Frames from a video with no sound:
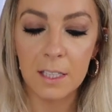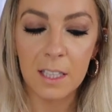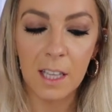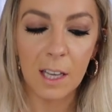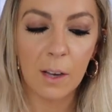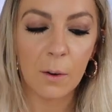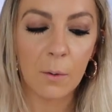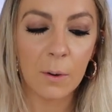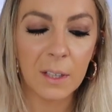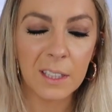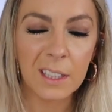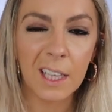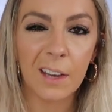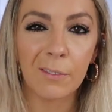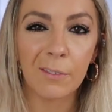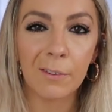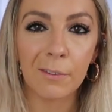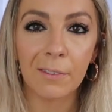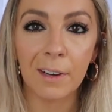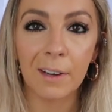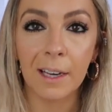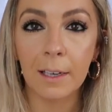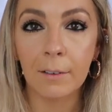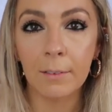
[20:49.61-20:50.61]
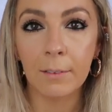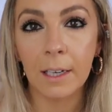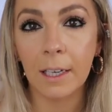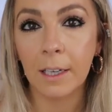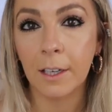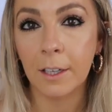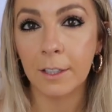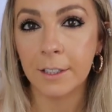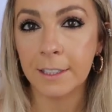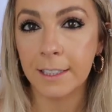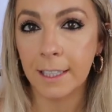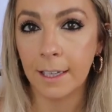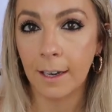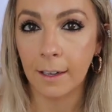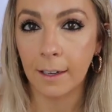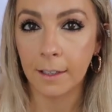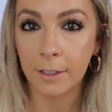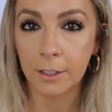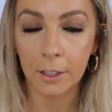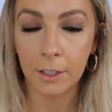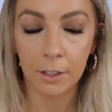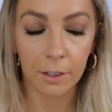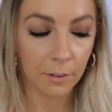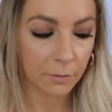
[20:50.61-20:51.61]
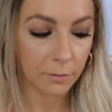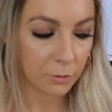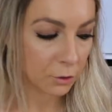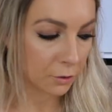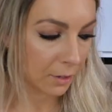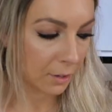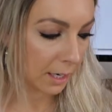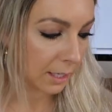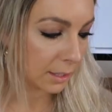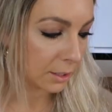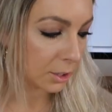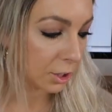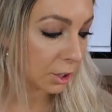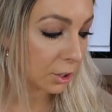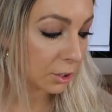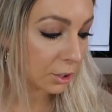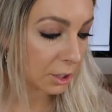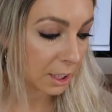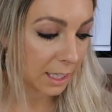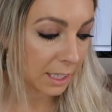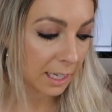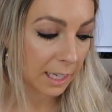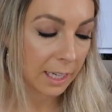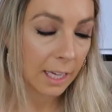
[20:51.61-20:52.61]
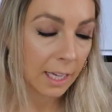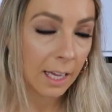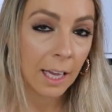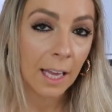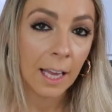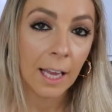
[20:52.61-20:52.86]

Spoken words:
They always have a really good selection of trays usually